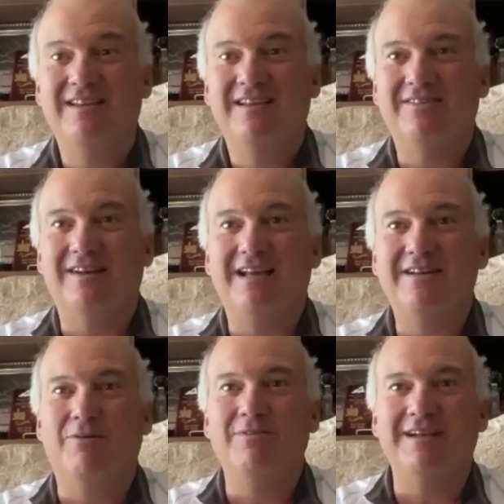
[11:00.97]
said, "I
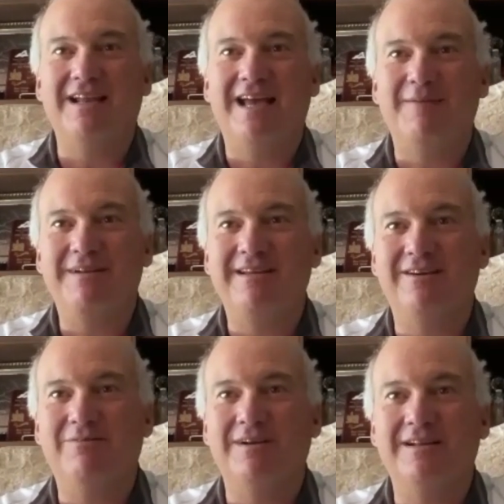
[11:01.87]
know what's going to happen
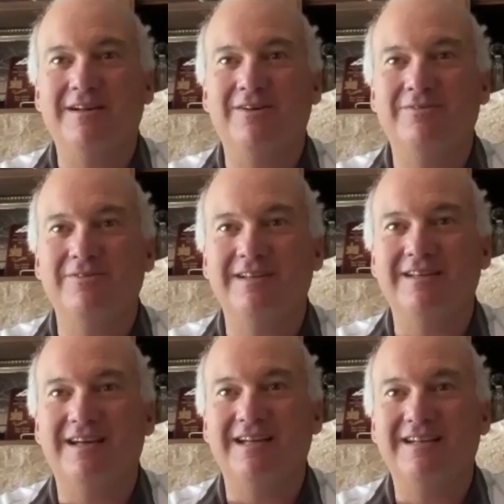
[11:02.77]
here. We're going to go through the
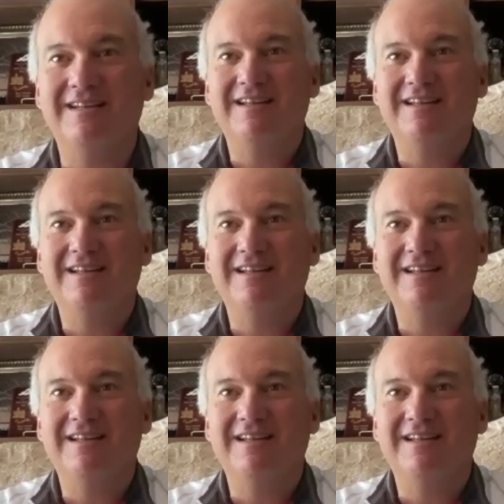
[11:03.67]
gut.